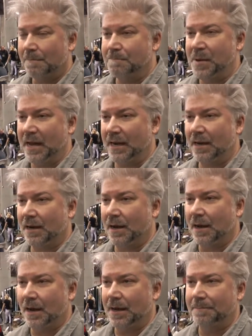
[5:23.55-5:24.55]
but
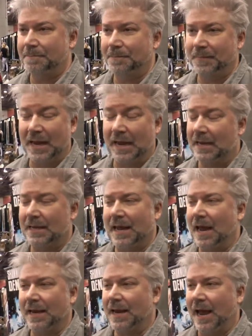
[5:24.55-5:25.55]
um,
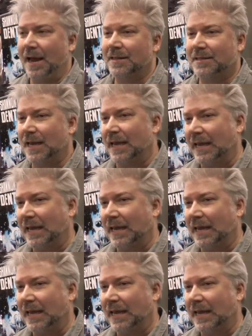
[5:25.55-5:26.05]
yeah yeah it's